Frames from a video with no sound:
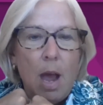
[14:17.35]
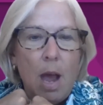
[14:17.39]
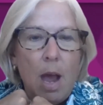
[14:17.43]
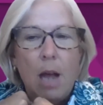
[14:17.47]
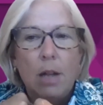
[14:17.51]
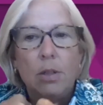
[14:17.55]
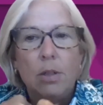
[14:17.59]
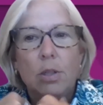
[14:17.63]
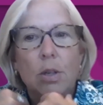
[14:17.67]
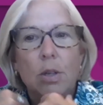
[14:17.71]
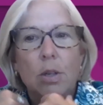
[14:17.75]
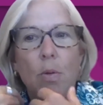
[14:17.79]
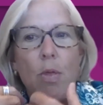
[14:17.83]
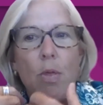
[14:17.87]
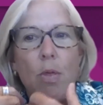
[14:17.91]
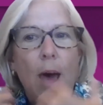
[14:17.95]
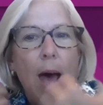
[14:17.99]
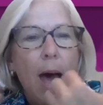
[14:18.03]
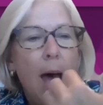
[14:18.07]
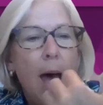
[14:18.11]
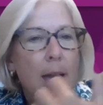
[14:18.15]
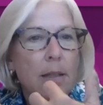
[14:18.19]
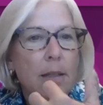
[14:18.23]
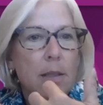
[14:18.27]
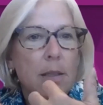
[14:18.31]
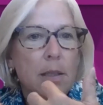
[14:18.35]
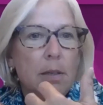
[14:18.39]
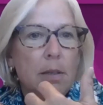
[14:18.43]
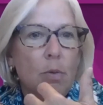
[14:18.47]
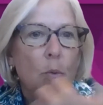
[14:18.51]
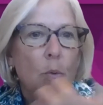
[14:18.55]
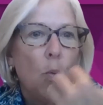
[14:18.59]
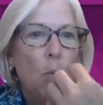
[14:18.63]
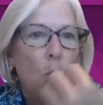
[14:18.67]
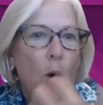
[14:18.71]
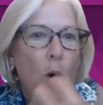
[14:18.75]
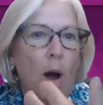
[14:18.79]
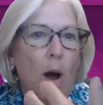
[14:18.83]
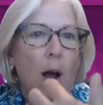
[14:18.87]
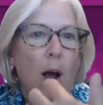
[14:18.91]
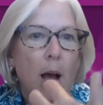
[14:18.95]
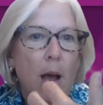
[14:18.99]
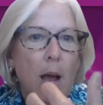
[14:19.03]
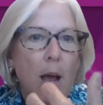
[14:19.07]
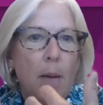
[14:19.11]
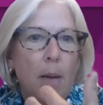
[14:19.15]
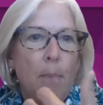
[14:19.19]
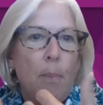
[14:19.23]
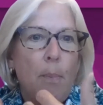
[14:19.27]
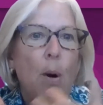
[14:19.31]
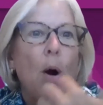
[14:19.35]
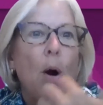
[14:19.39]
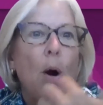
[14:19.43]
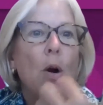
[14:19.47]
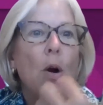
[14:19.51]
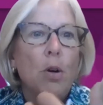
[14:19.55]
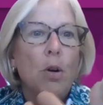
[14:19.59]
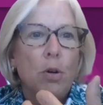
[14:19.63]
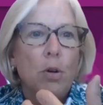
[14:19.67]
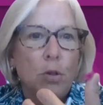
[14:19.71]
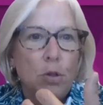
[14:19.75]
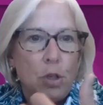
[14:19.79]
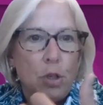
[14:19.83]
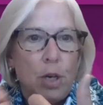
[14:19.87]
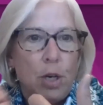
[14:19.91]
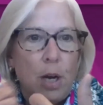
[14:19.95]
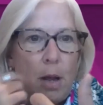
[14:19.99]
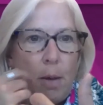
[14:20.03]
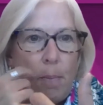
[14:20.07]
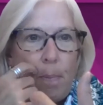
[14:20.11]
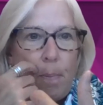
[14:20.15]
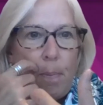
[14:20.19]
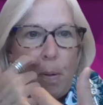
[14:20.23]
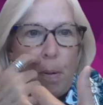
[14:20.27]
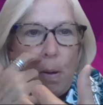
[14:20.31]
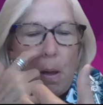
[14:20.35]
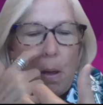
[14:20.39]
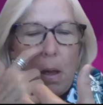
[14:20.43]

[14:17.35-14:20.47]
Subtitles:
And so that's why partnership